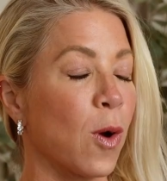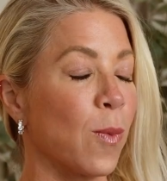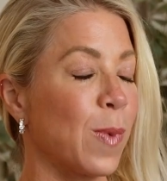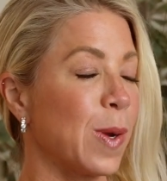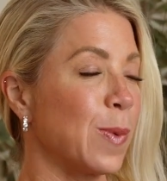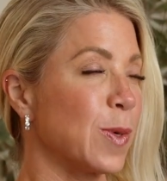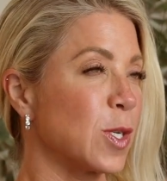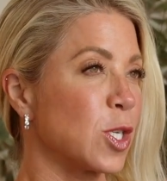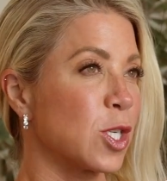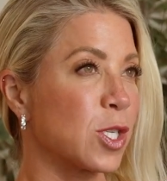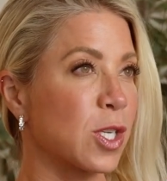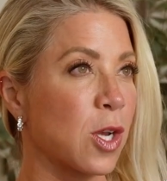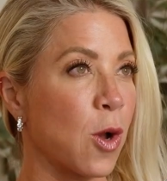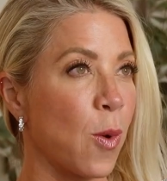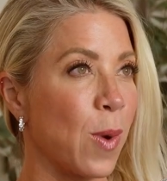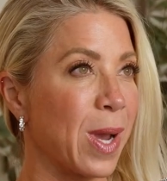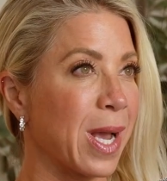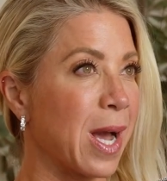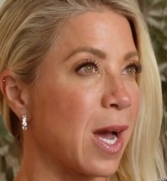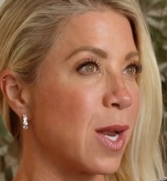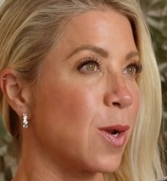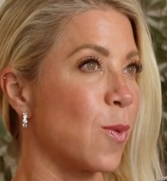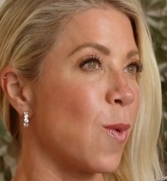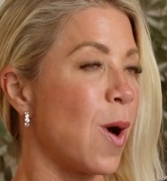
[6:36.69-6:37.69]
We were just going
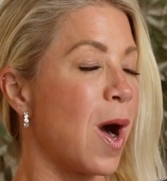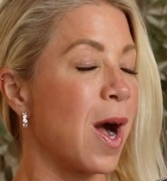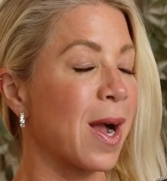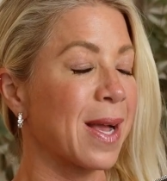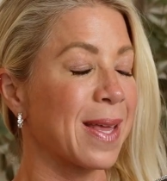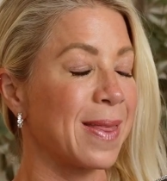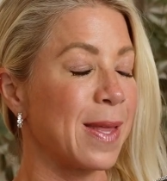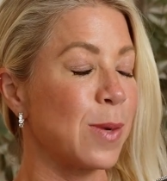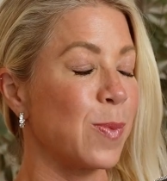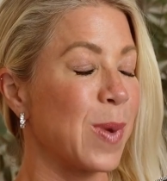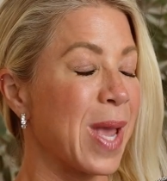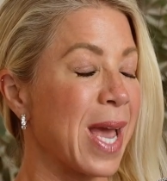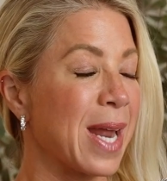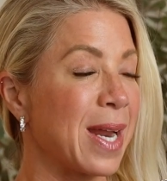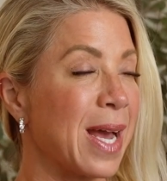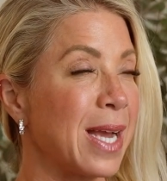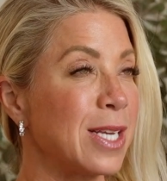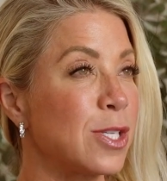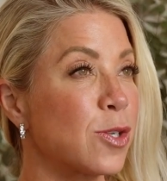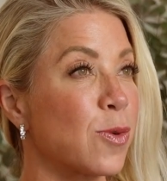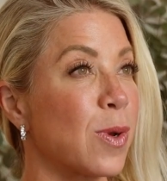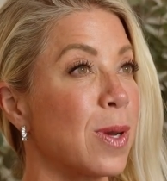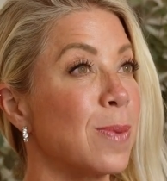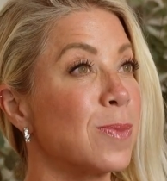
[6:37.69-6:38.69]
on a walk and then we had
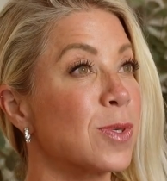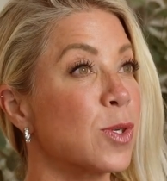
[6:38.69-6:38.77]
ice cream.